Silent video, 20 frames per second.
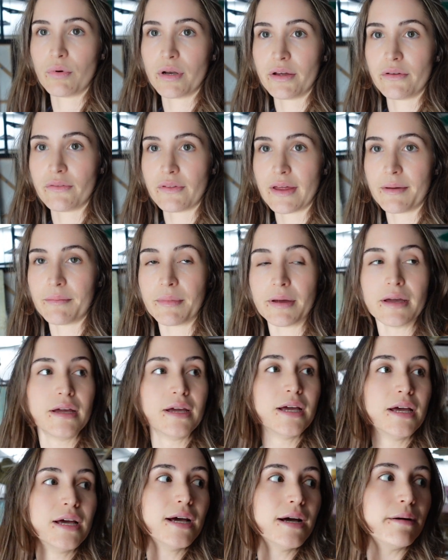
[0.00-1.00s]
one of them,
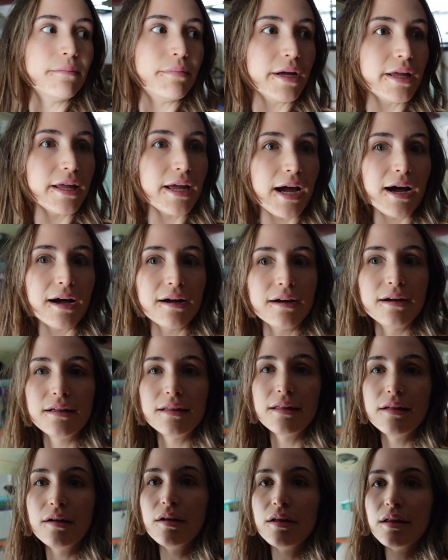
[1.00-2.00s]
but yeah.
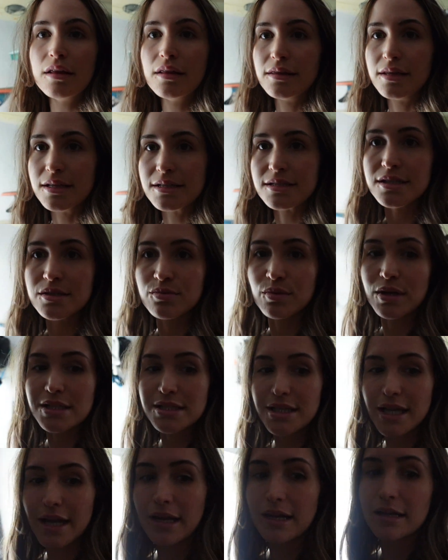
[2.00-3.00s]
This is what
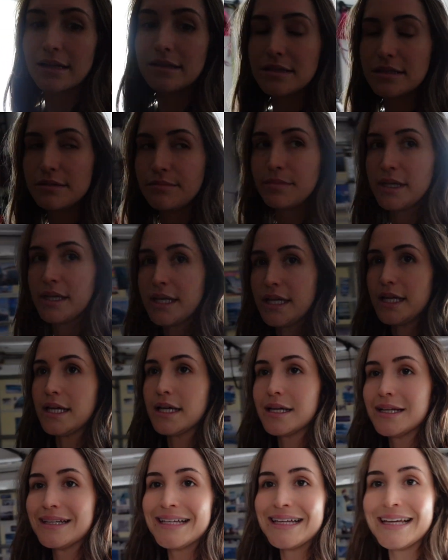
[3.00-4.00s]
it's like to
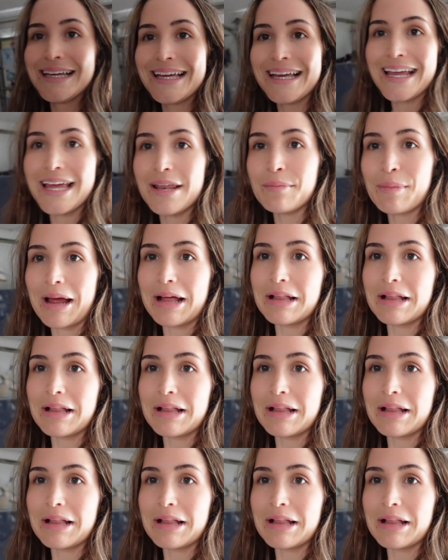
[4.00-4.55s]
be in my